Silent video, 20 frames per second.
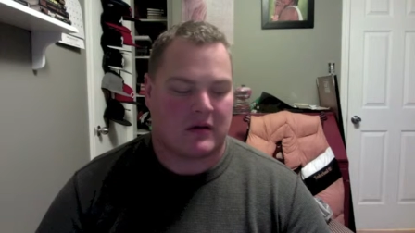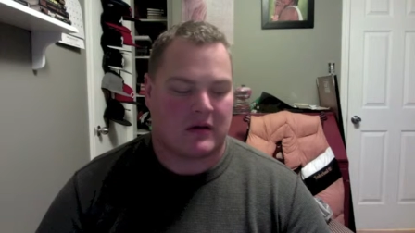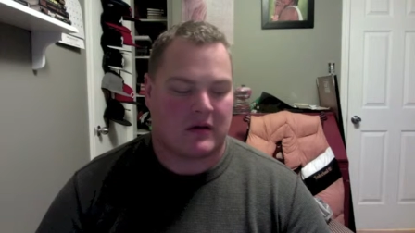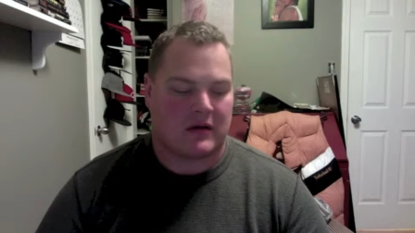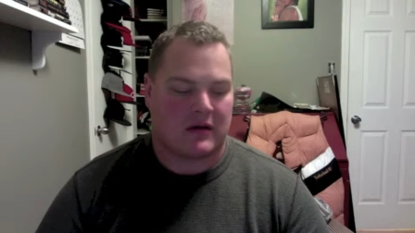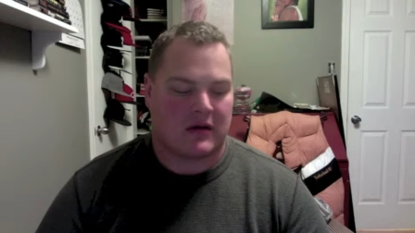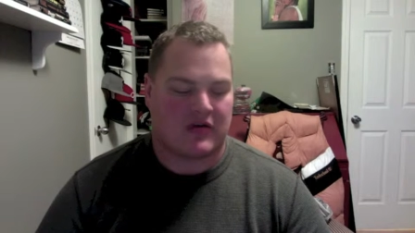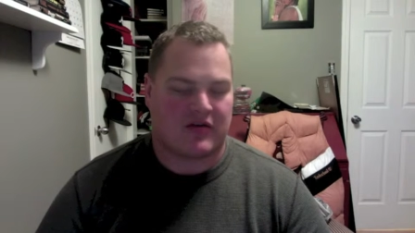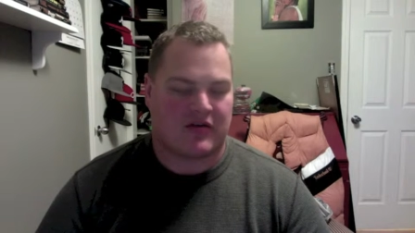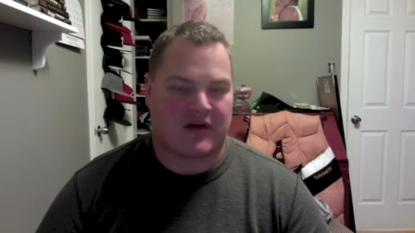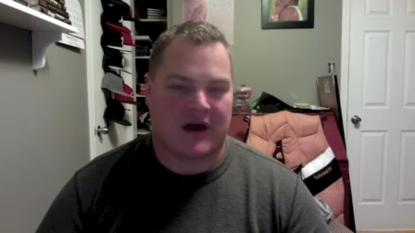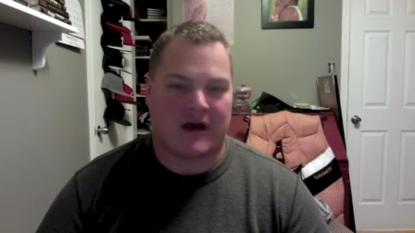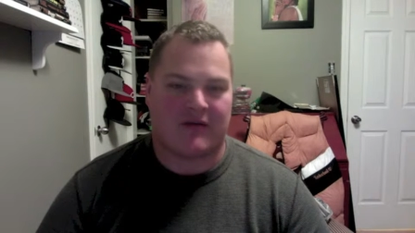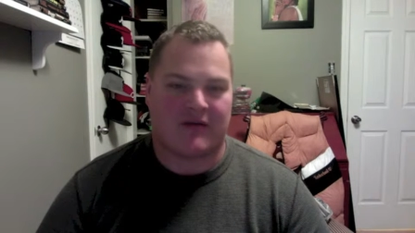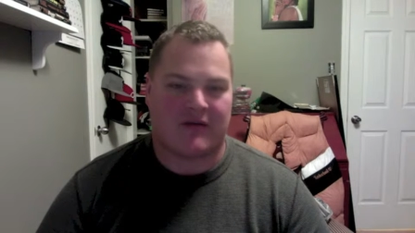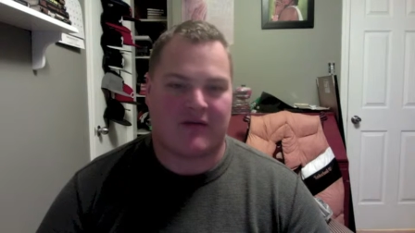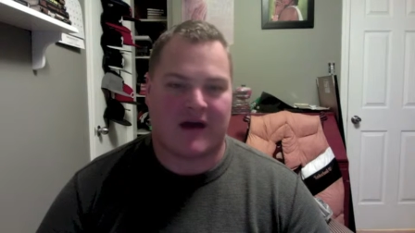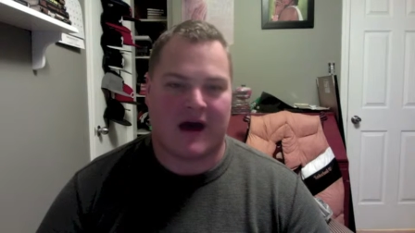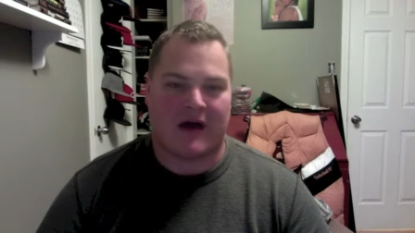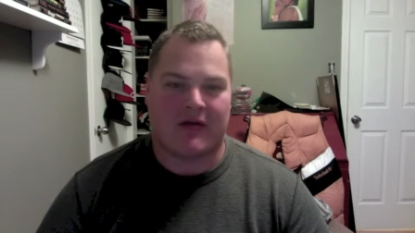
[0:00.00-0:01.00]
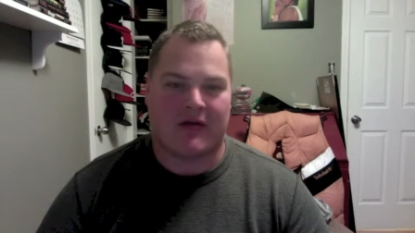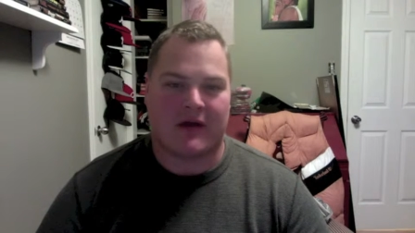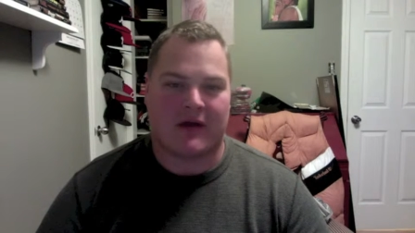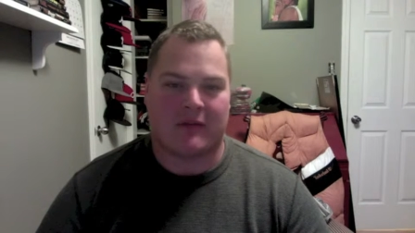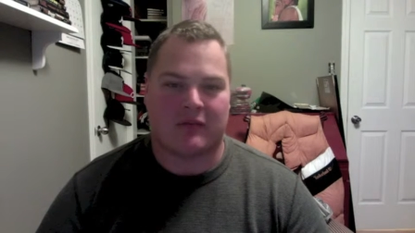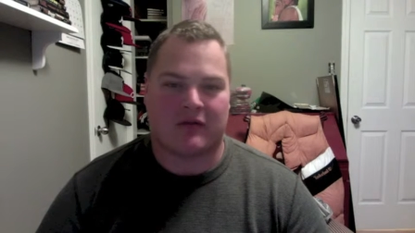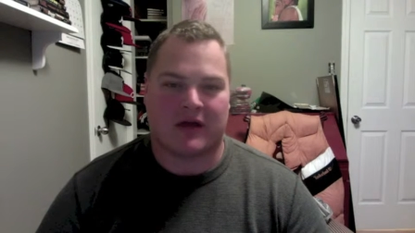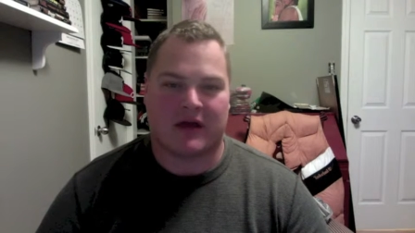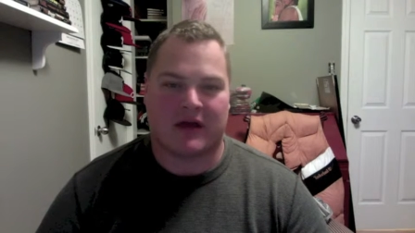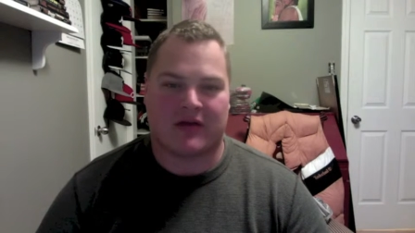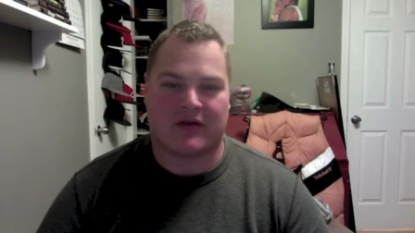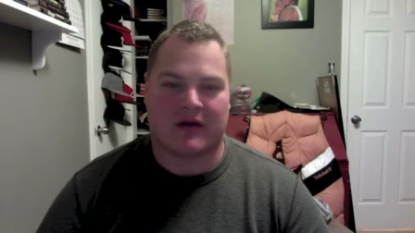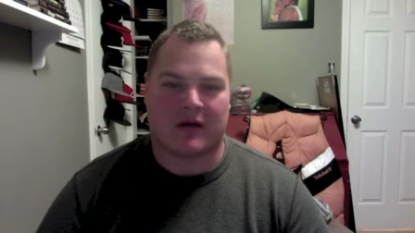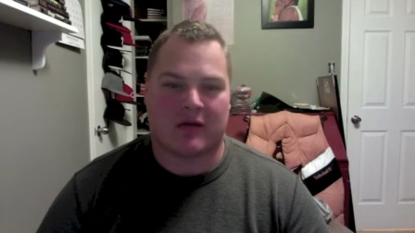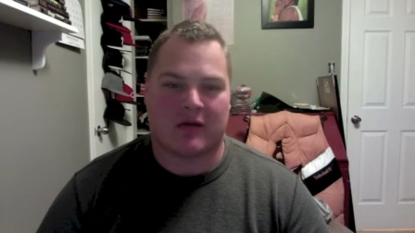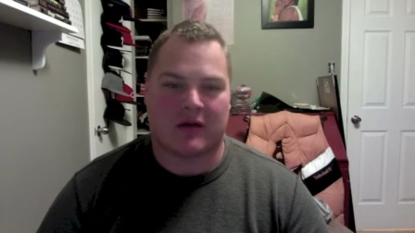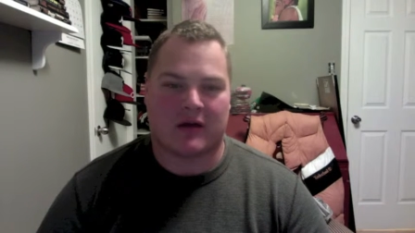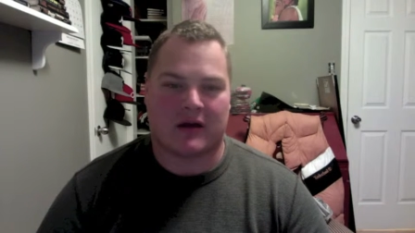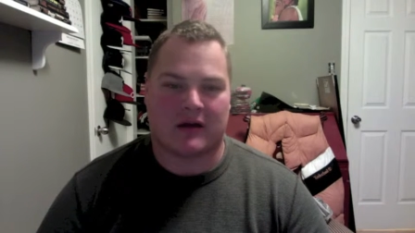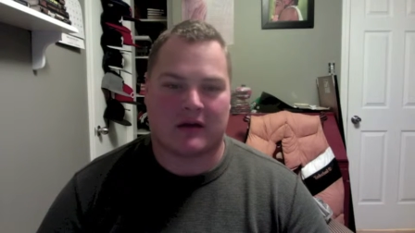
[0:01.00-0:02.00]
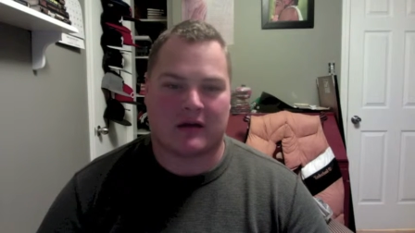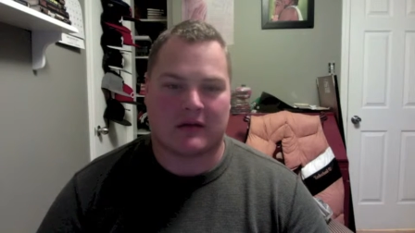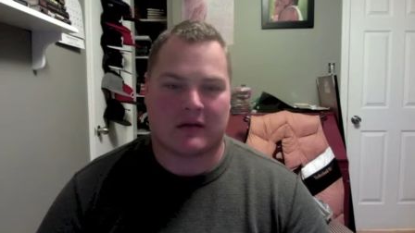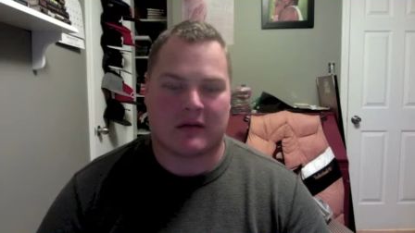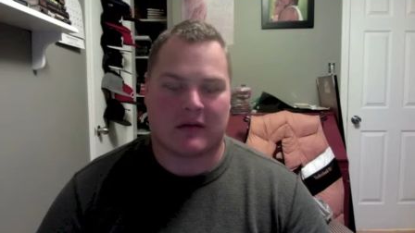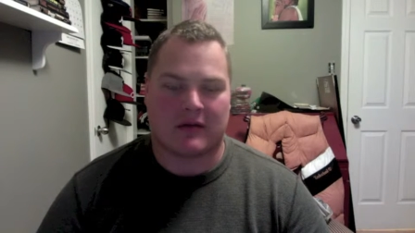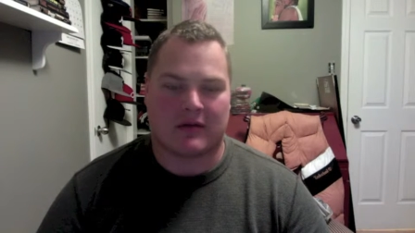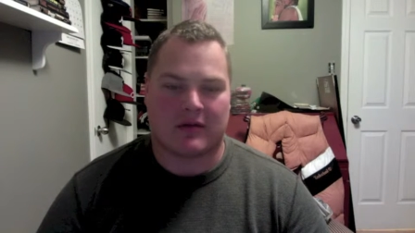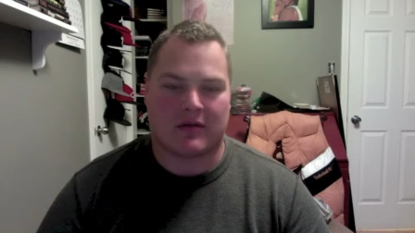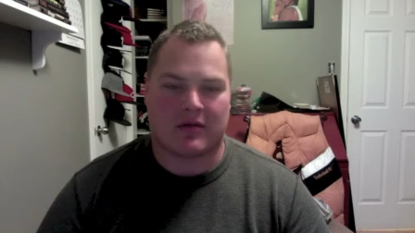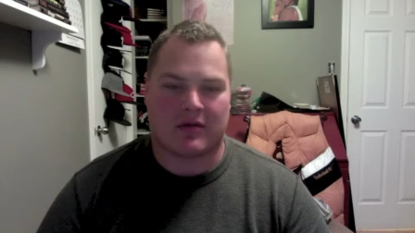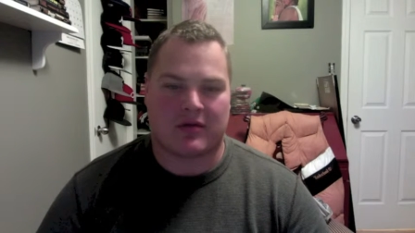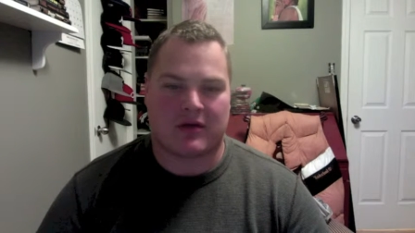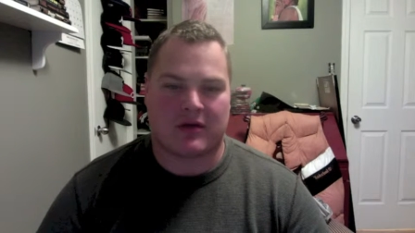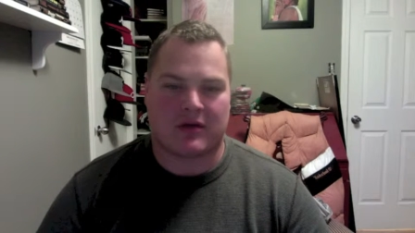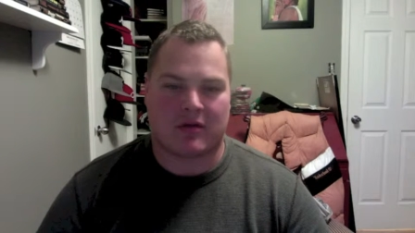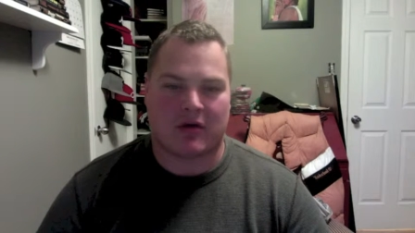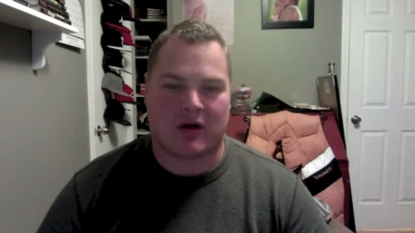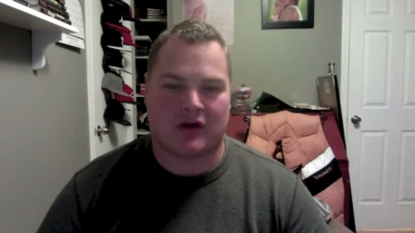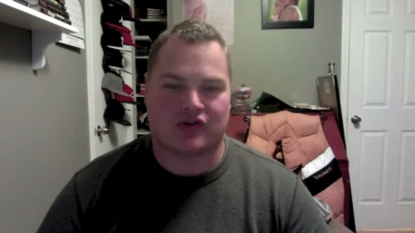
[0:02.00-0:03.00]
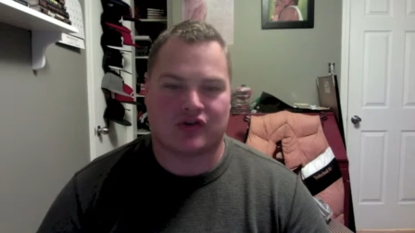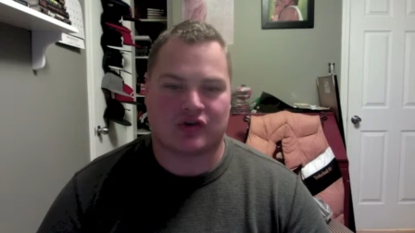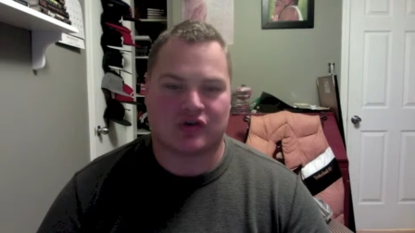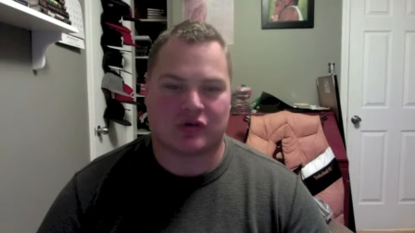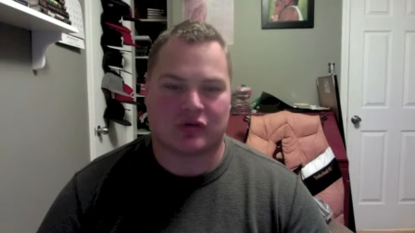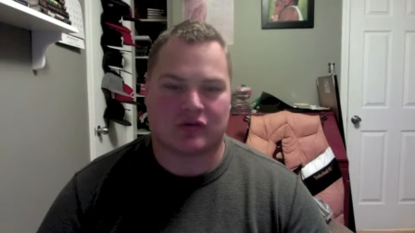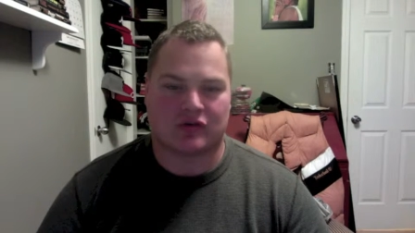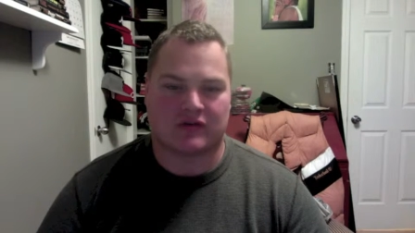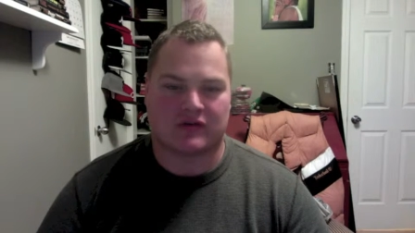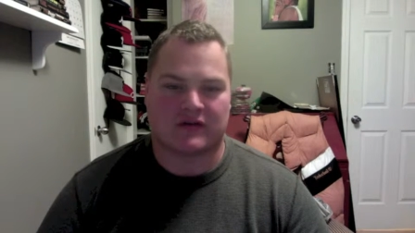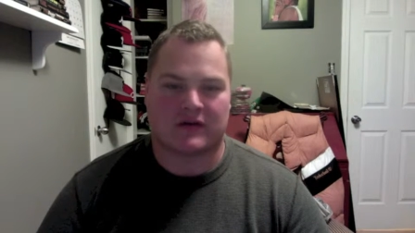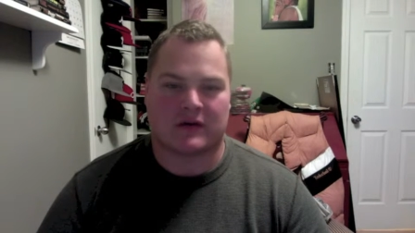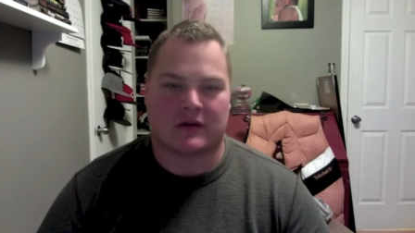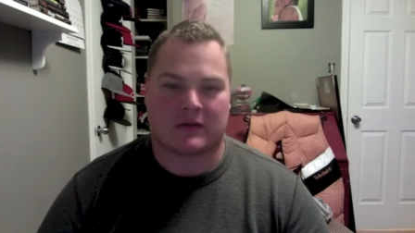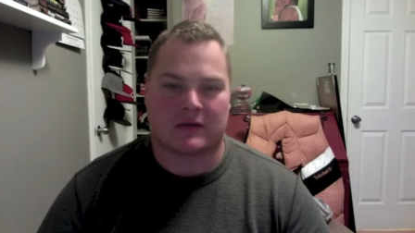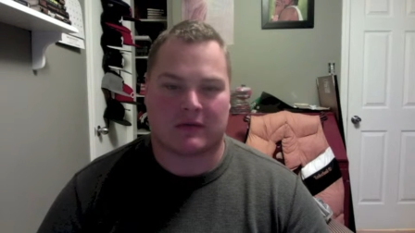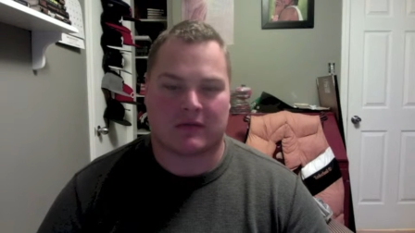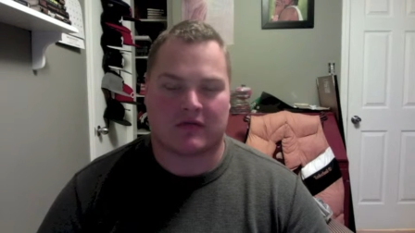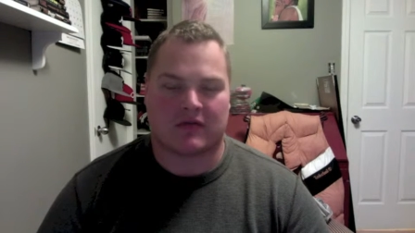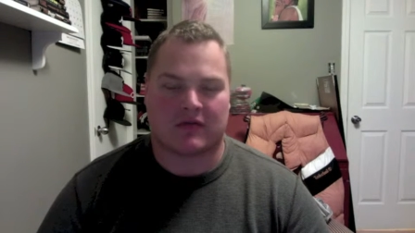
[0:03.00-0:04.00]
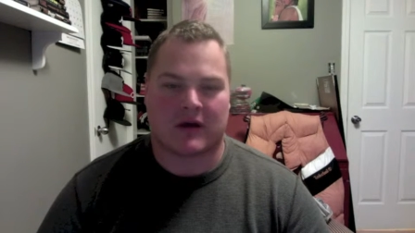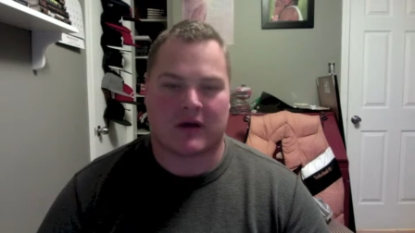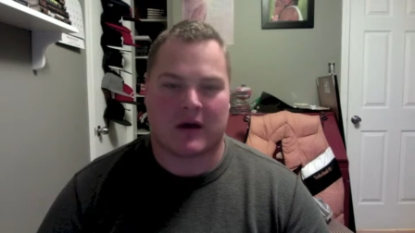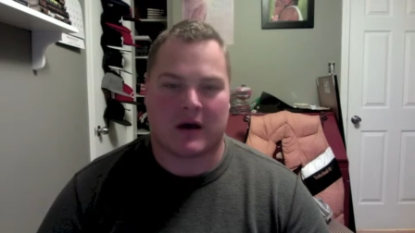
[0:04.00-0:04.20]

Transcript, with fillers: is kind of how that plays out in theological terms.